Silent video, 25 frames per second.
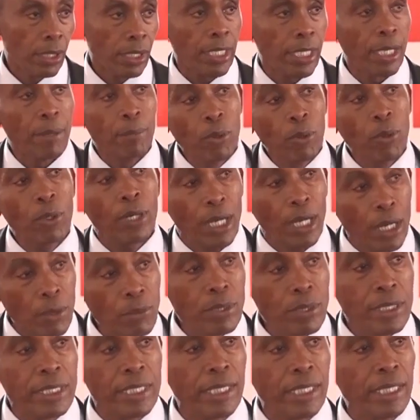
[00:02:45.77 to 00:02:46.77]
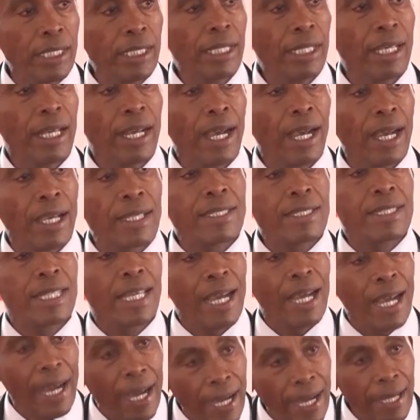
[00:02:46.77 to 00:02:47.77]
Kiambu County has
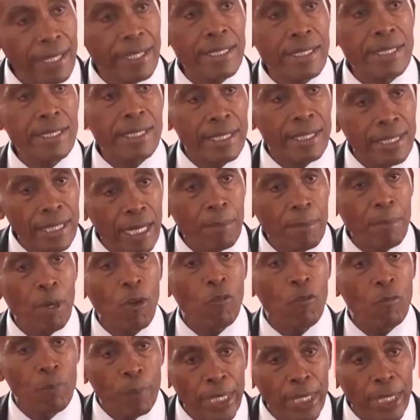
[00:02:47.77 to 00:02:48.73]
the highest number of